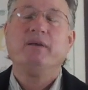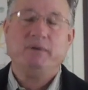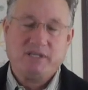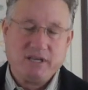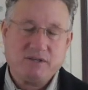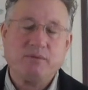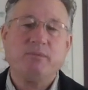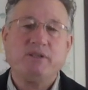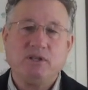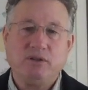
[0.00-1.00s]
Let me tell you
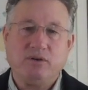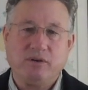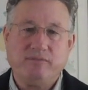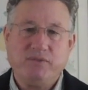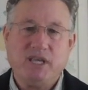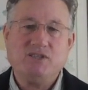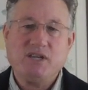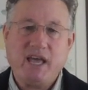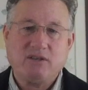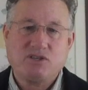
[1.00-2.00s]
something about the Lord.
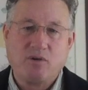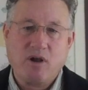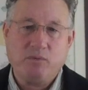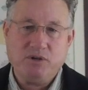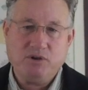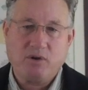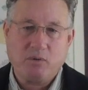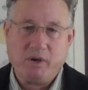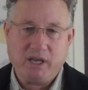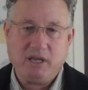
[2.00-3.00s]
He's not strong when you
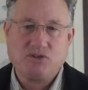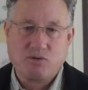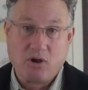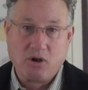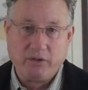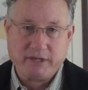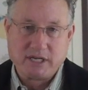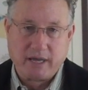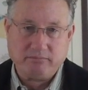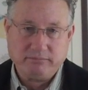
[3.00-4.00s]
are weak. He's strong all the
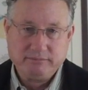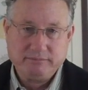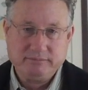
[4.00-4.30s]
time.